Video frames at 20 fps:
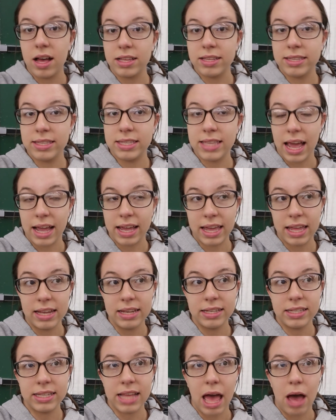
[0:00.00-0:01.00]
got second
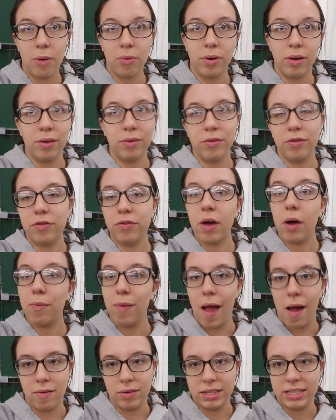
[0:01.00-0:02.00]
out of
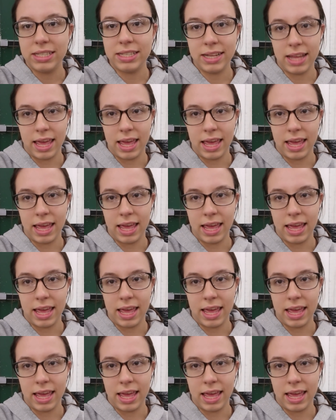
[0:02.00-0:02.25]
around